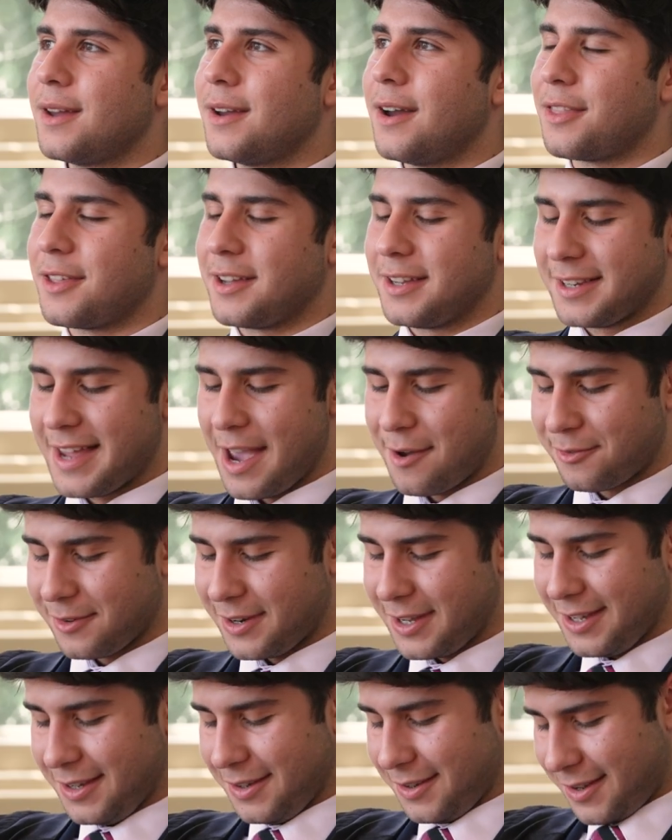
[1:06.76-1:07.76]
I think
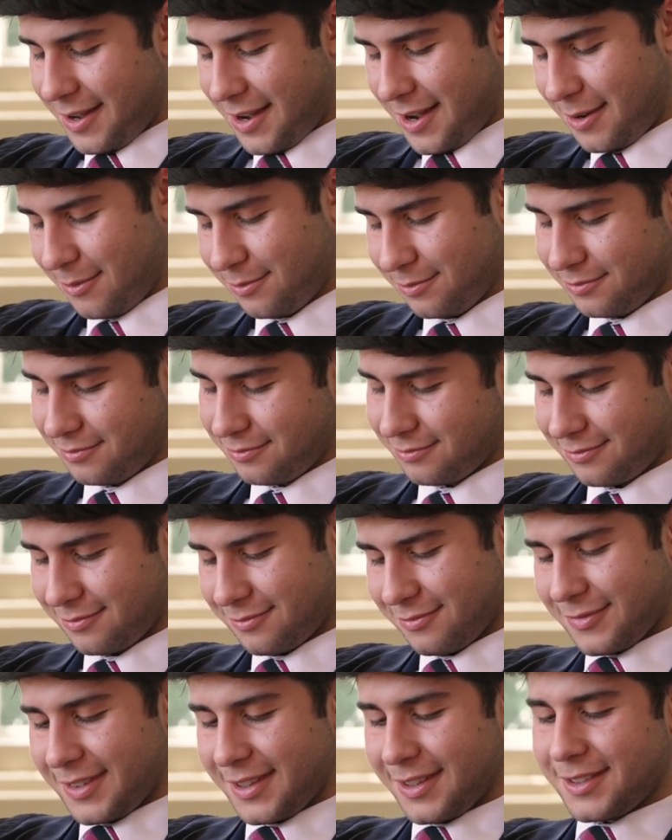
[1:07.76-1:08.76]
definitely
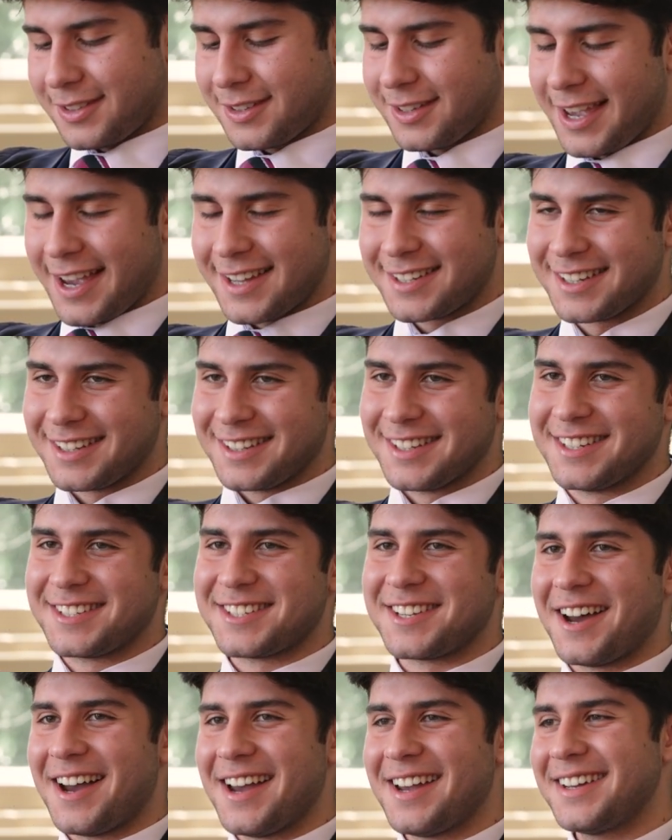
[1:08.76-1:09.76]
getting this
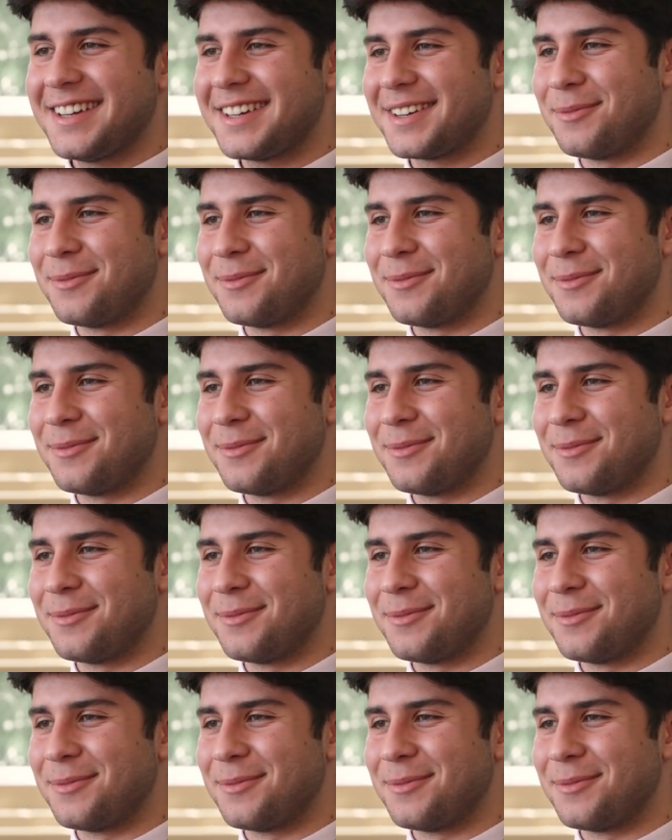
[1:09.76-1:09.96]
tie,